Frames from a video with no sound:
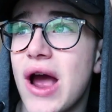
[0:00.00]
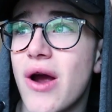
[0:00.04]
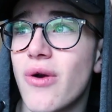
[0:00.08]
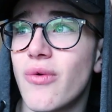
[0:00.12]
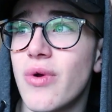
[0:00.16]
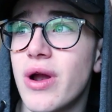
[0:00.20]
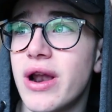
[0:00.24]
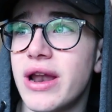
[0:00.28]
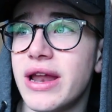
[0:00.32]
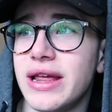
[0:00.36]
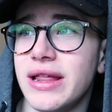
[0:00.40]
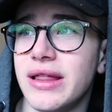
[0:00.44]
now
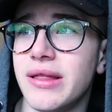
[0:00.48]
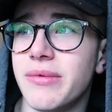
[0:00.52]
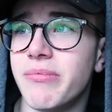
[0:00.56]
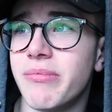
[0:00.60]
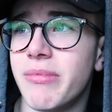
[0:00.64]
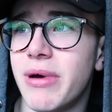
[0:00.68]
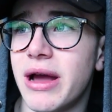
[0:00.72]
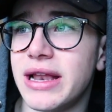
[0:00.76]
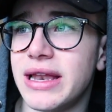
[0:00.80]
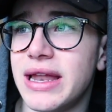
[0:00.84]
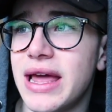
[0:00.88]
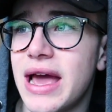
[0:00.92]
running
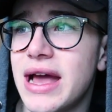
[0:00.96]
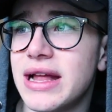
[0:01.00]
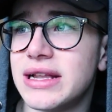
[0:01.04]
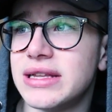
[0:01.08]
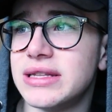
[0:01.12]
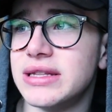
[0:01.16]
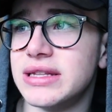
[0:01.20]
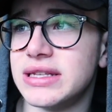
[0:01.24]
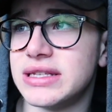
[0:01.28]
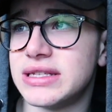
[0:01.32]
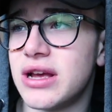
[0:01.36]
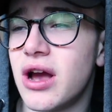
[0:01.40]
my
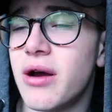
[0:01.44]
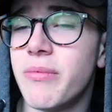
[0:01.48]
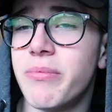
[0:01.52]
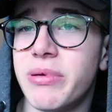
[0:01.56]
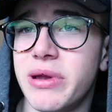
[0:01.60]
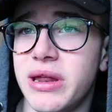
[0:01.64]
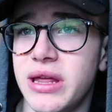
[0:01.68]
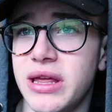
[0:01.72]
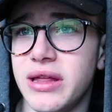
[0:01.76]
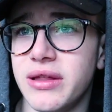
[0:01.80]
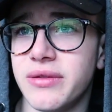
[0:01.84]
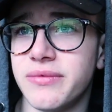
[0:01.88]
dad, this
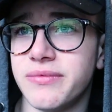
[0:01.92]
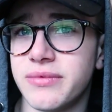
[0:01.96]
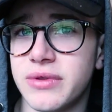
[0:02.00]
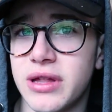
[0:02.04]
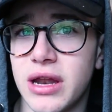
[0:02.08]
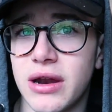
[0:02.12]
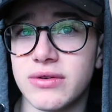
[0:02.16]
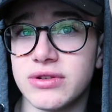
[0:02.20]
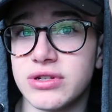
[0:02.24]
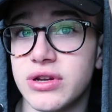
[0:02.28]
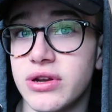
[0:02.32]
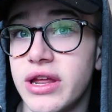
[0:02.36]
company
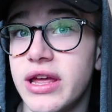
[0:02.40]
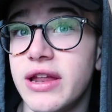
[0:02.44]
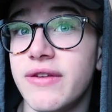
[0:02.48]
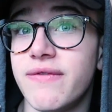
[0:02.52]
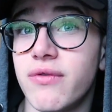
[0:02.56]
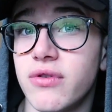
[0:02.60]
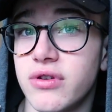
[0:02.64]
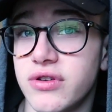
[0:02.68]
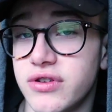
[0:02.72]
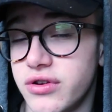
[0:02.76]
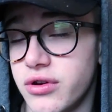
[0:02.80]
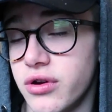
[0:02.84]
that I was gonna
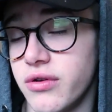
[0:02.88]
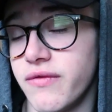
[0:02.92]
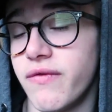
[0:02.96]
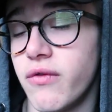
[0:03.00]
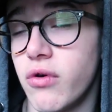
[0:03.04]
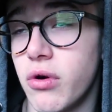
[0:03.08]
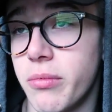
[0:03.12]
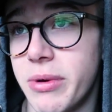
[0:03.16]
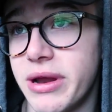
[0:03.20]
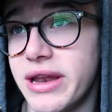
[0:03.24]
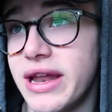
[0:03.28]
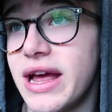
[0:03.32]
intern
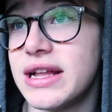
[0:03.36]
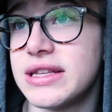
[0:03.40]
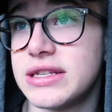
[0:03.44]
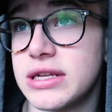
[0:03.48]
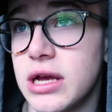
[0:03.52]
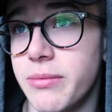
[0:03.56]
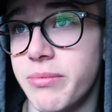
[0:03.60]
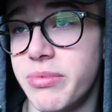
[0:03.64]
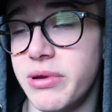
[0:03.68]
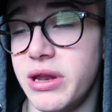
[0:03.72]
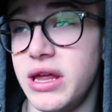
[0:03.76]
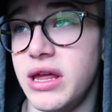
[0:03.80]
for, my dad's
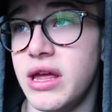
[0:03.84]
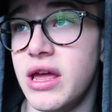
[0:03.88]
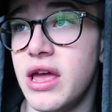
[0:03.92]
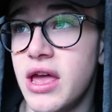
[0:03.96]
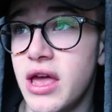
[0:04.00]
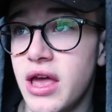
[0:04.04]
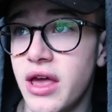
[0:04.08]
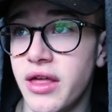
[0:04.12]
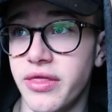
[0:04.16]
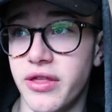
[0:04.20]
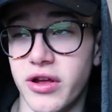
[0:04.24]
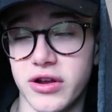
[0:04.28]
company,
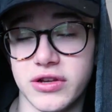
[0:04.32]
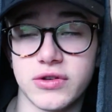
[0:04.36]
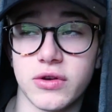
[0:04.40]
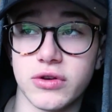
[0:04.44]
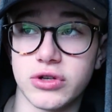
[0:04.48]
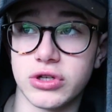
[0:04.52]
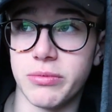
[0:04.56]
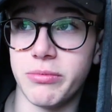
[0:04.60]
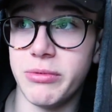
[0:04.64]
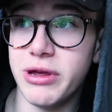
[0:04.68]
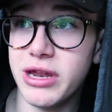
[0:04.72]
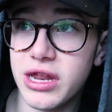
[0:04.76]
their
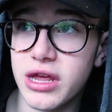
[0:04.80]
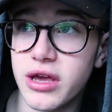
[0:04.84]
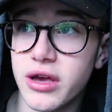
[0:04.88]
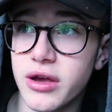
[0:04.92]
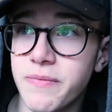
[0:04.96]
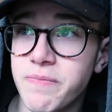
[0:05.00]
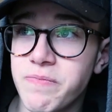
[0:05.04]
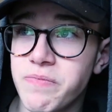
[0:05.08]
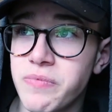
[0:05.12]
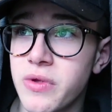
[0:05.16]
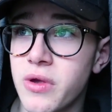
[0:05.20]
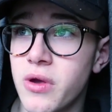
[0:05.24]
social
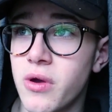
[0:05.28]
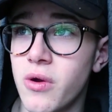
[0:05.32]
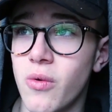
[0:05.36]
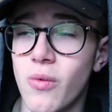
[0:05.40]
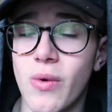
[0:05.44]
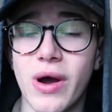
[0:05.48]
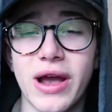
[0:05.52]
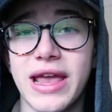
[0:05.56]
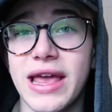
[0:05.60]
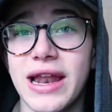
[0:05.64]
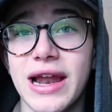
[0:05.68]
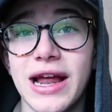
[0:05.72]
media.
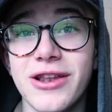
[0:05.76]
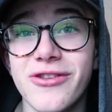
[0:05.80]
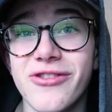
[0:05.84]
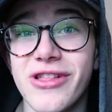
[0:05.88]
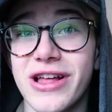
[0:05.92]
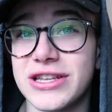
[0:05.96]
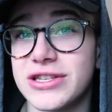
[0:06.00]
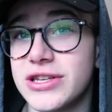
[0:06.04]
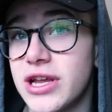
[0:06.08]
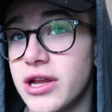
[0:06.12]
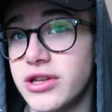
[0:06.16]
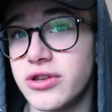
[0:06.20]
Why can't I do
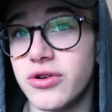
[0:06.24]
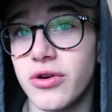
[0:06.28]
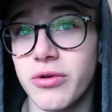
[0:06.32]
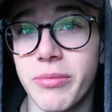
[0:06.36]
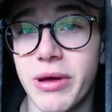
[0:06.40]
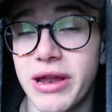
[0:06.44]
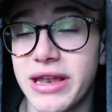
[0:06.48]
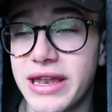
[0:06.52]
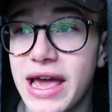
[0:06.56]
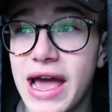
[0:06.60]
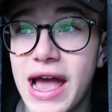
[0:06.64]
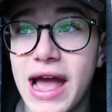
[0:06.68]
that? So I
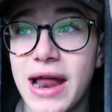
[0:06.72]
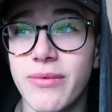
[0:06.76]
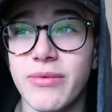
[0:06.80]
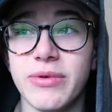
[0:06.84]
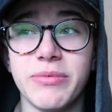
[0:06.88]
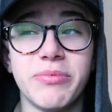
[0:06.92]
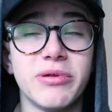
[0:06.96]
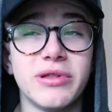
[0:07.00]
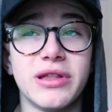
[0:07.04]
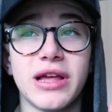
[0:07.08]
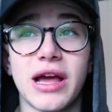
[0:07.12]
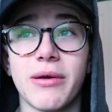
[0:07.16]
told my dad,
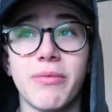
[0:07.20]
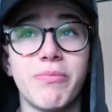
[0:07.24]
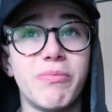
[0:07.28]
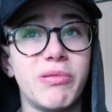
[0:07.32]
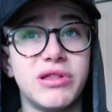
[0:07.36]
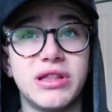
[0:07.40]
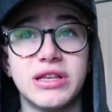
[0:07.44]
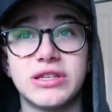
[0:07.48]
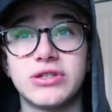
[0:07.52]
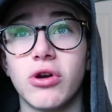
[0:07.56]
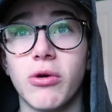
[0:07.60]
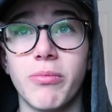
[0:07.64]
we put, I
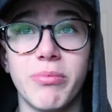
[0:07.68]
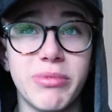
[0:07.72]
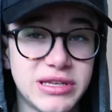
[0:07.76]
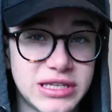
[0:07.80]
put this whole